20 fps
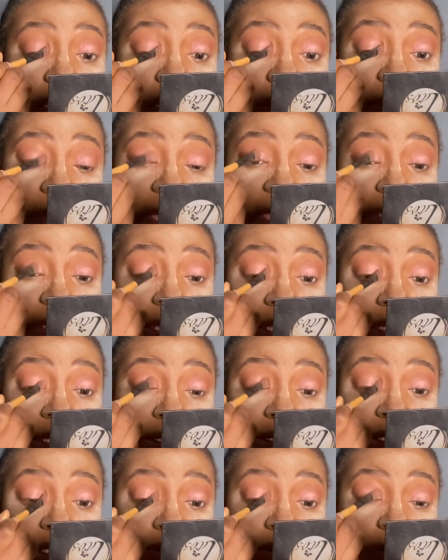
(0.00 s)

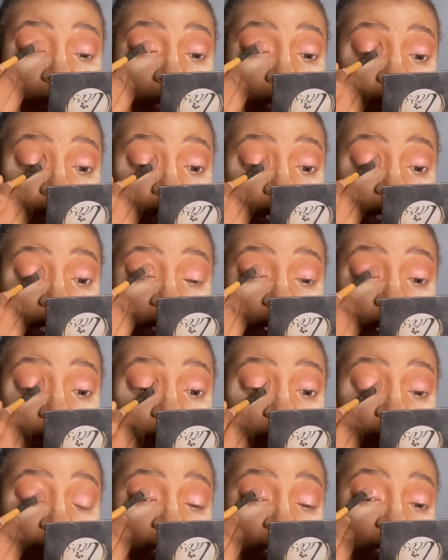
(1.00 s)
painkillers as well, just to help
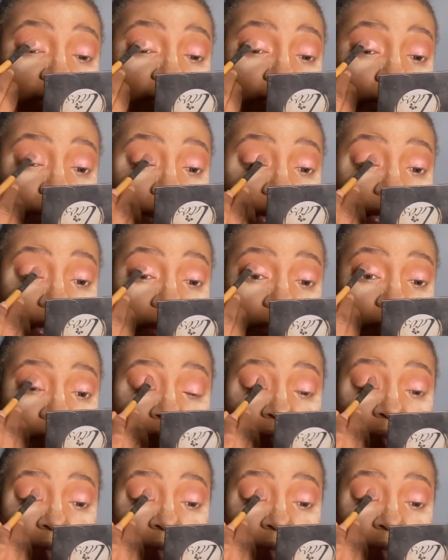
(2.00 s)
me relieve the pain.